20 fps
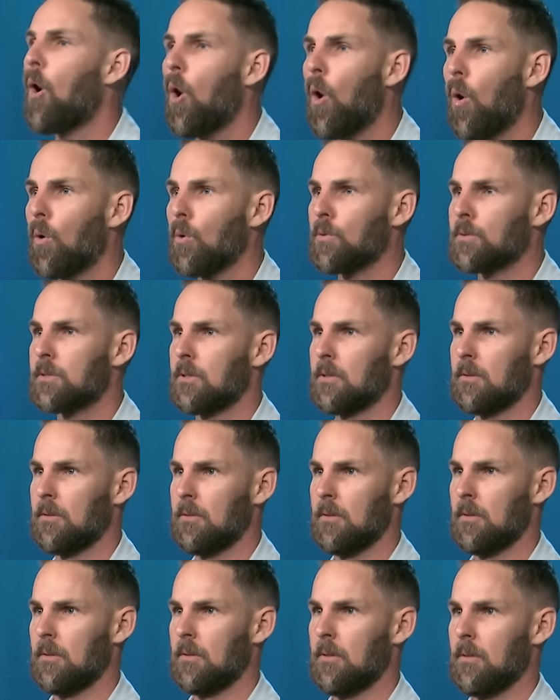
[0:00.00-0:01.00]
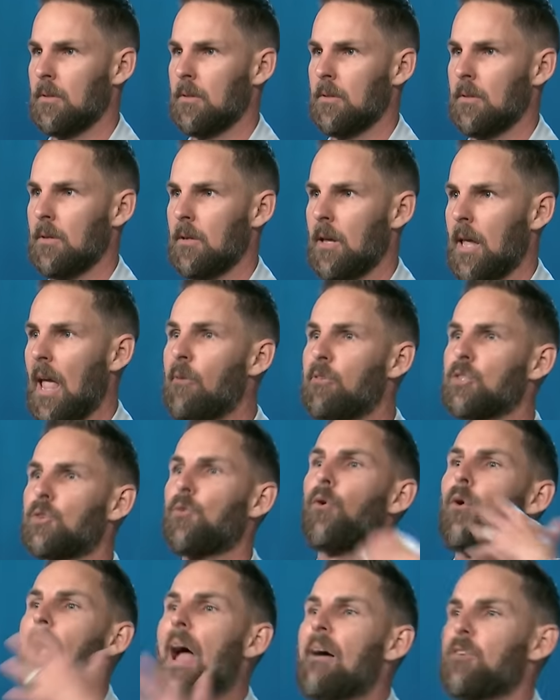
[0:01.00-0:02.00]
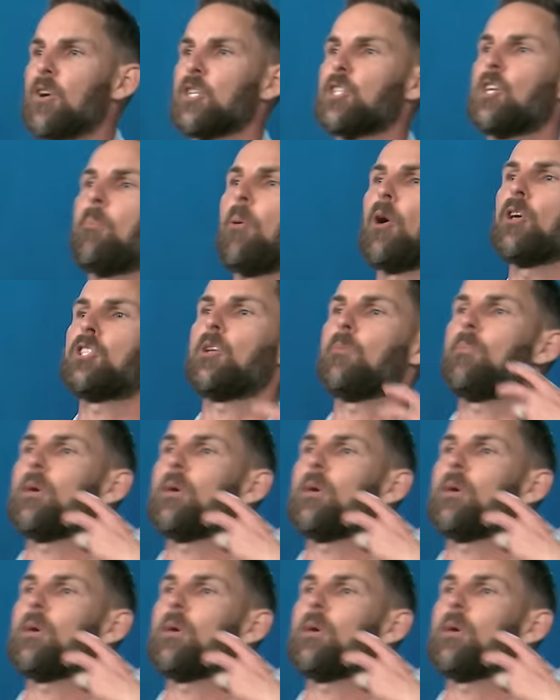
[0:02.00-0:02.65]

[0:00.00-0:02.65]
old. It was forever supposed to